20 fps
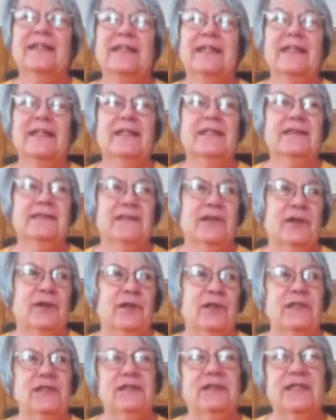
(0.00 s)
And so
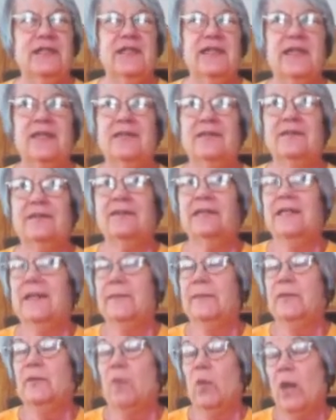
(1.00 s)
he said I could
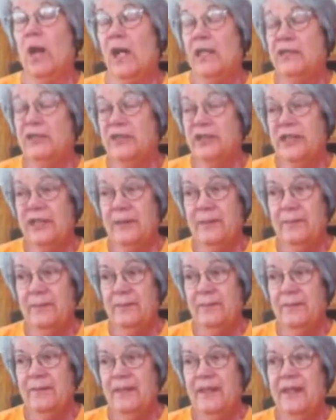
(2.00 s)
come and watch him,
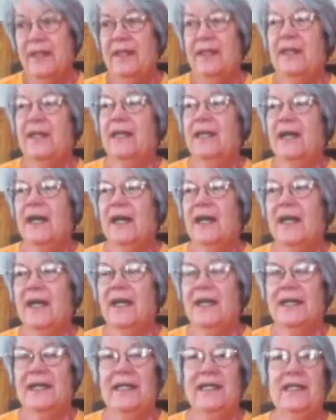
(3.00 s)

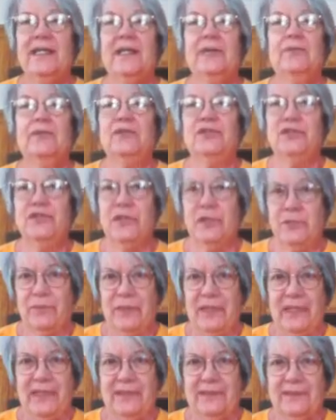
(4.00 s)
and he would show
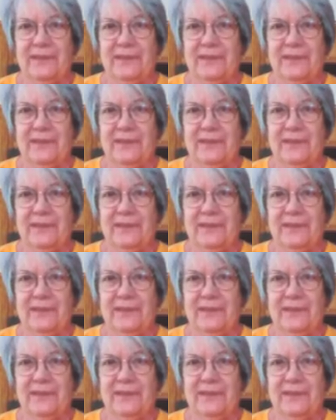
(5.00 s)
me.